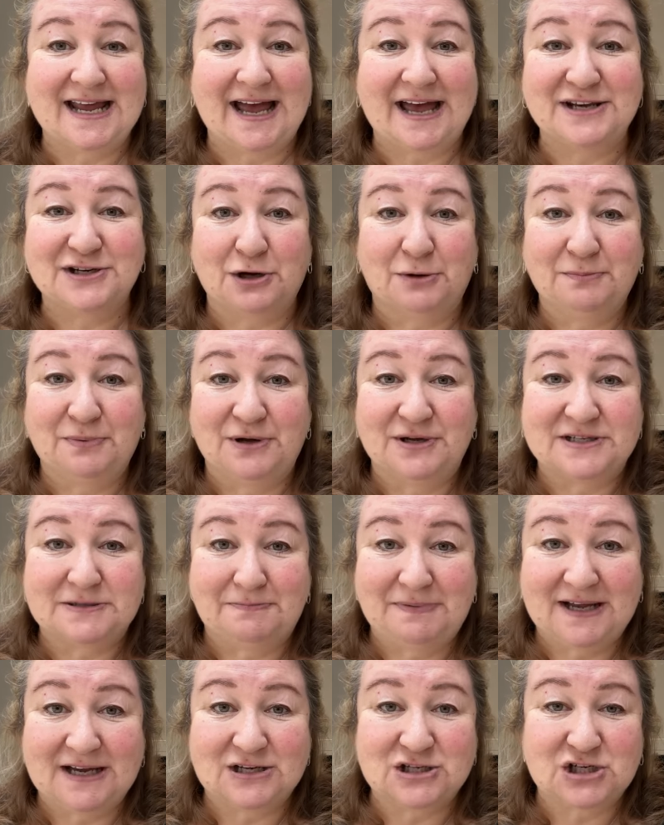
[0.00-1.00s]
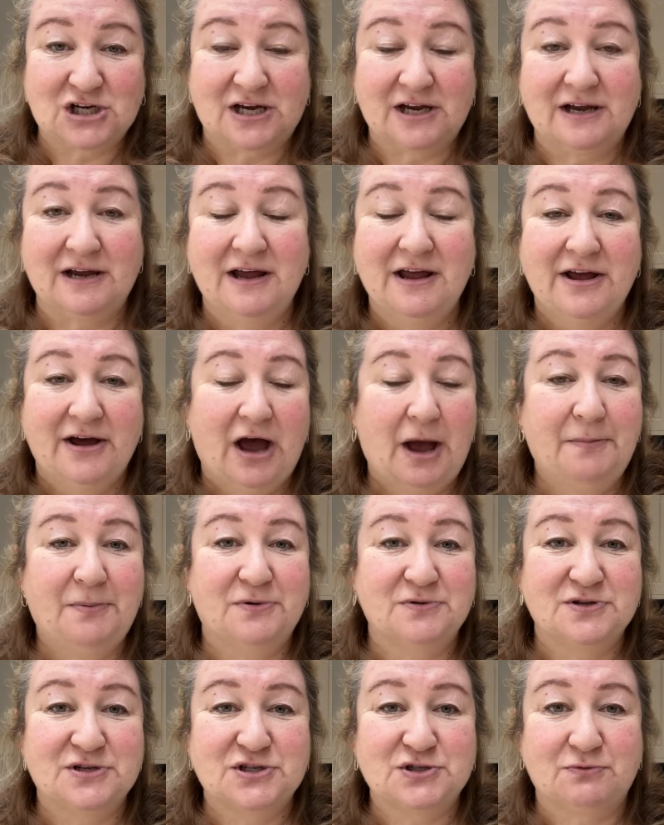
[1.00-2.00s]
and I'll put a picture up
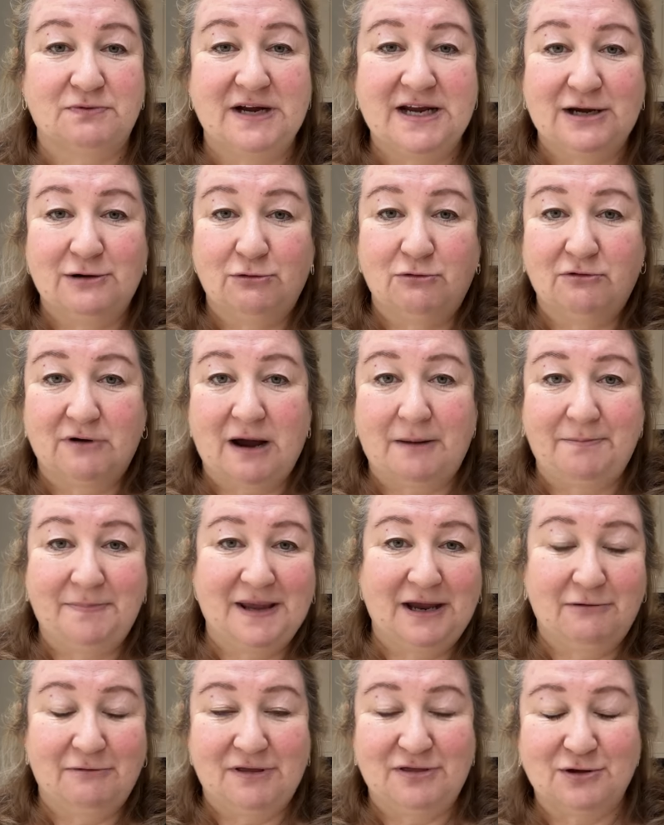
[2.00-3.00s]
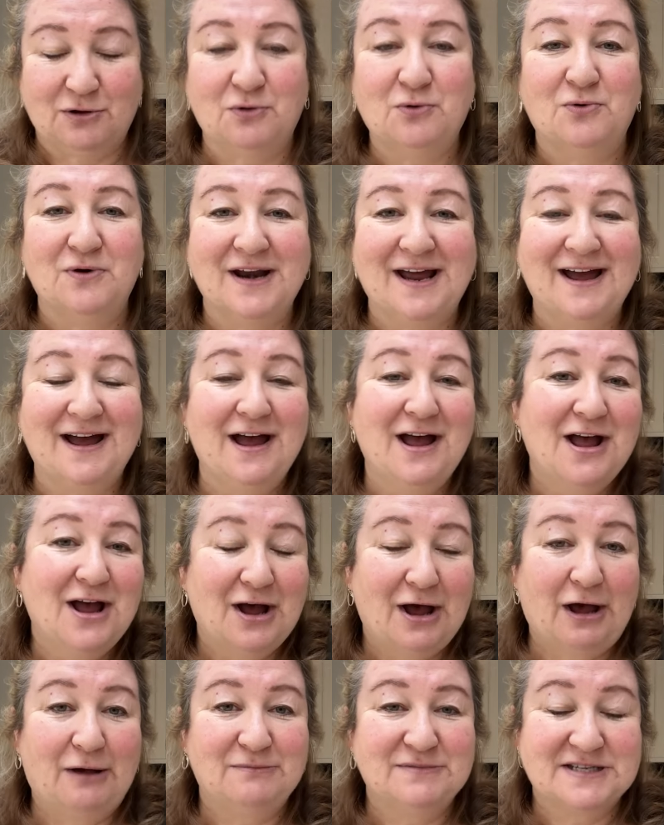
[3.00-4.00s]
on the screen or up here in the corner,
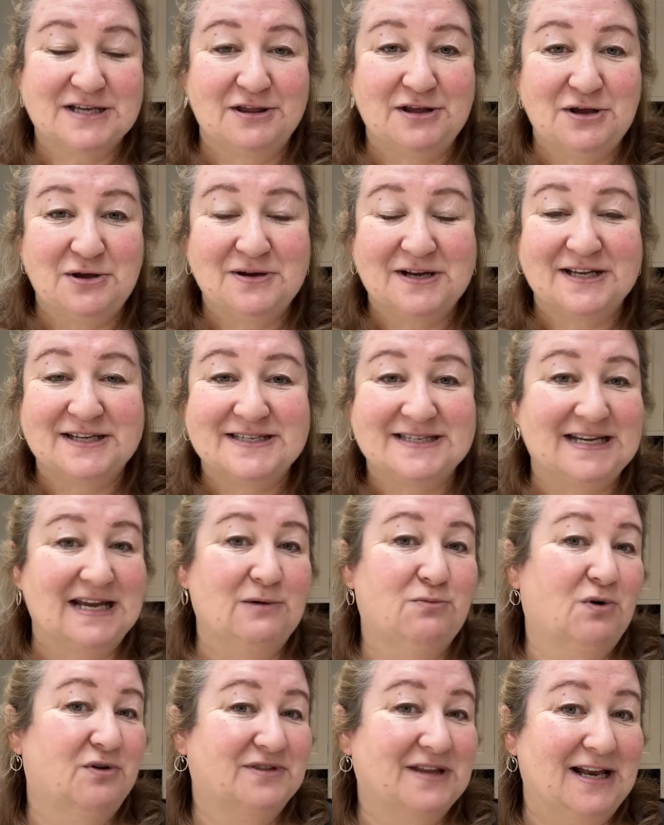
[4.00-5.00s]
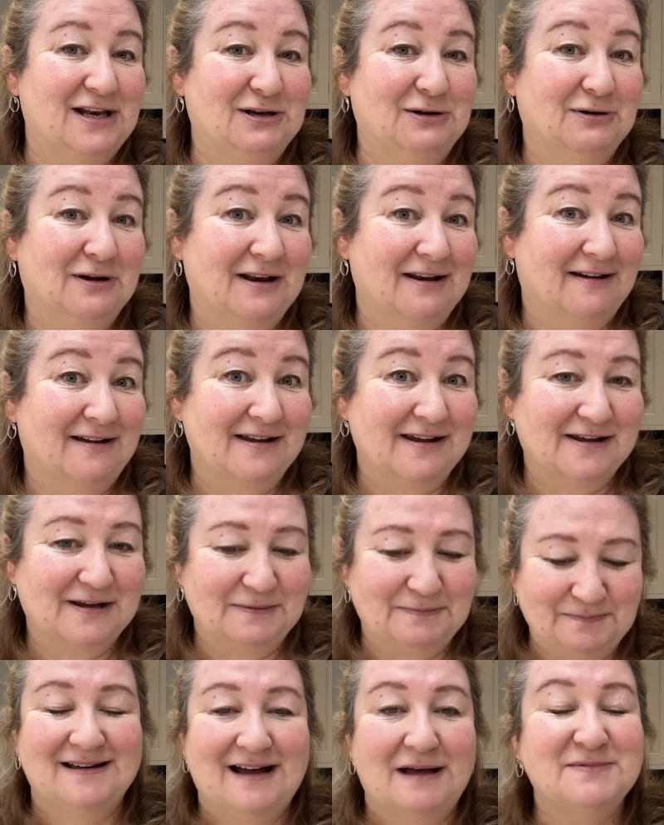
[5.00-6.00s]
so that you can see what they look like.
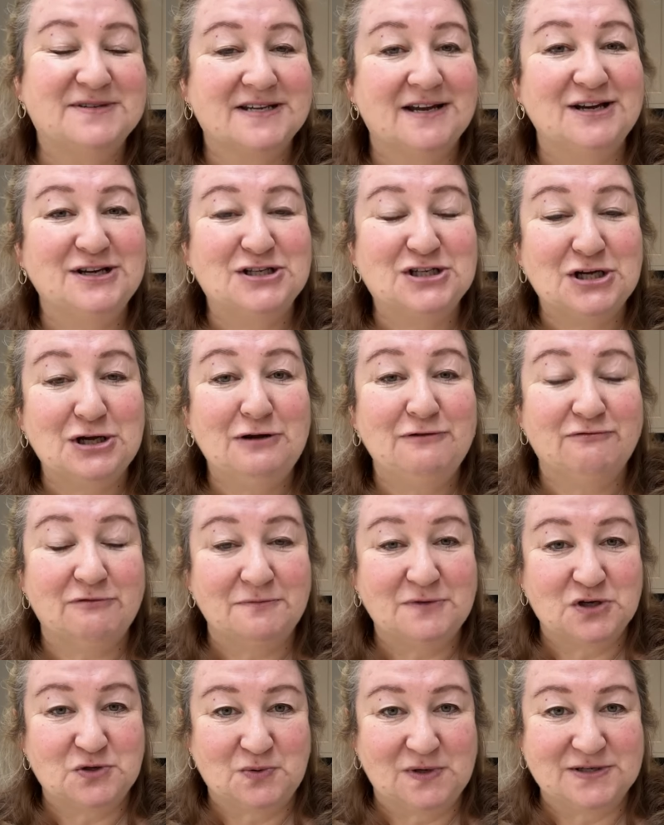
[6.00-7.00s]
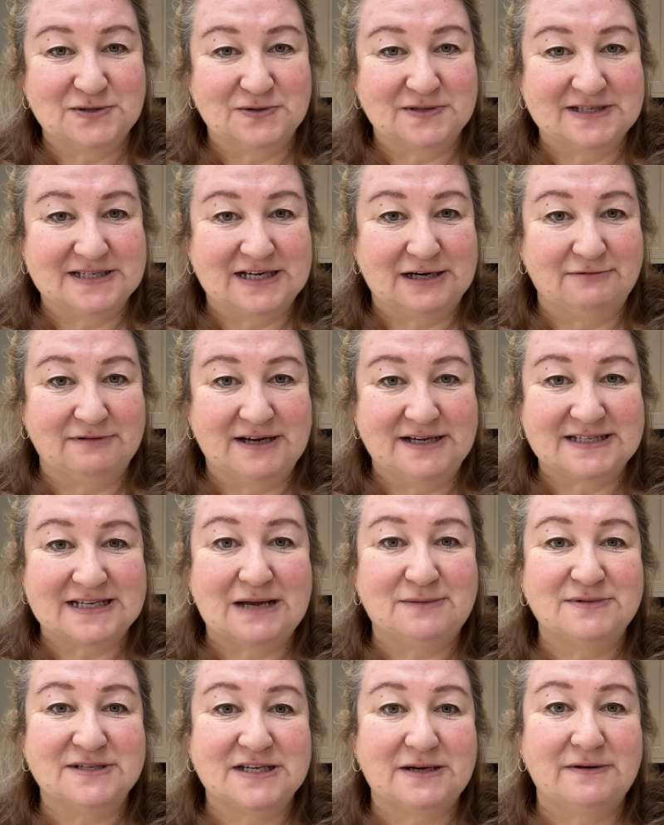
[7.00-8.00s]
I'm sowing two from the Twizzle series.
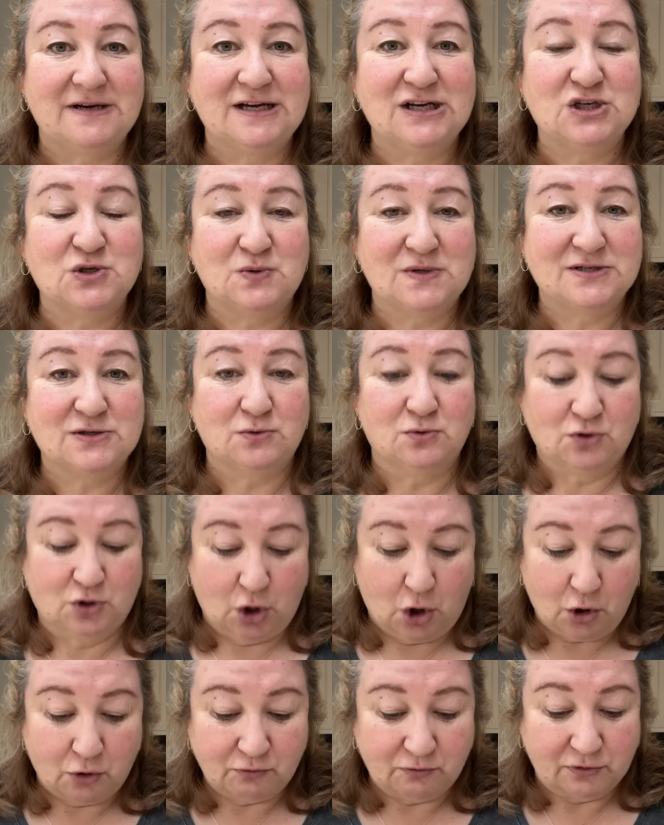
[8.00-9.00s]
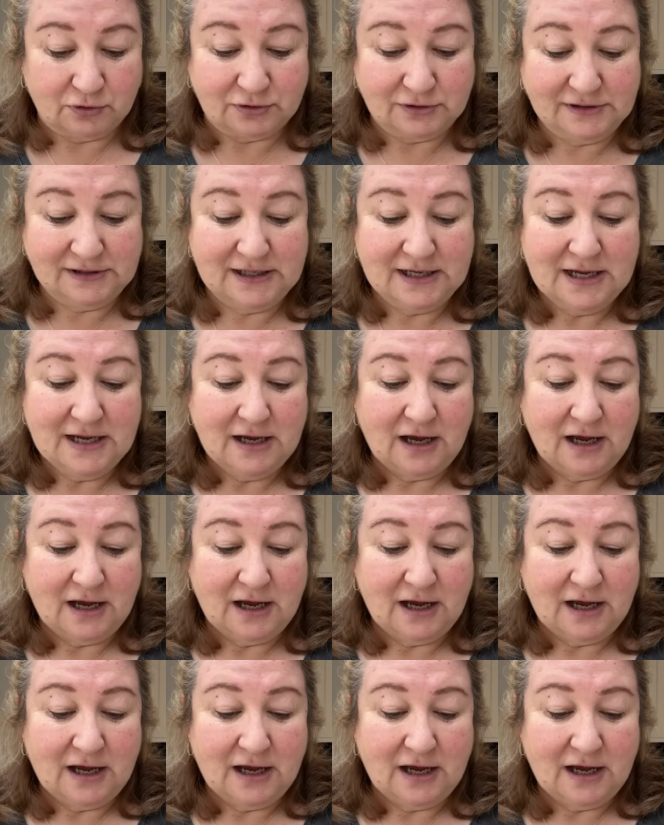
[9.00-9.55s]
I'm sowing Twizzle Coral,